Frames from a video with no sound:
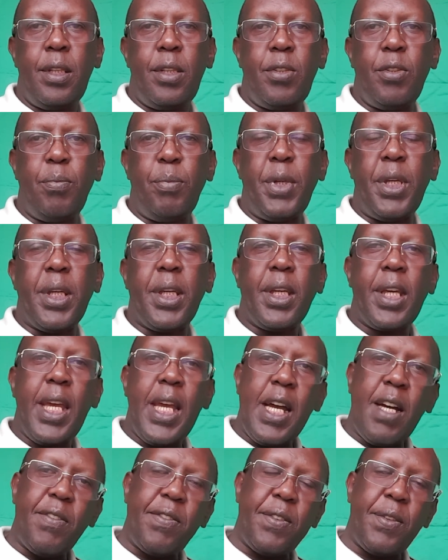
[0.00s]
to be
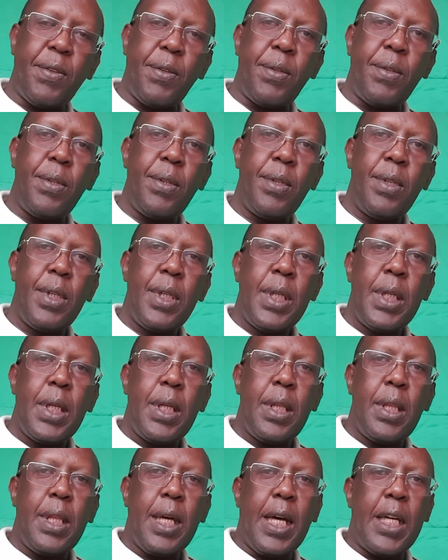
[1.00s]
careful
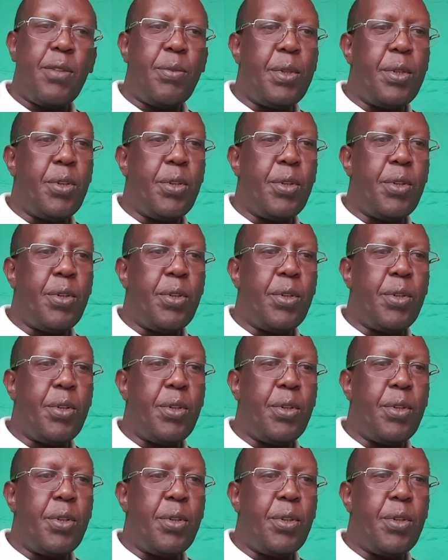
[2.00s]
that we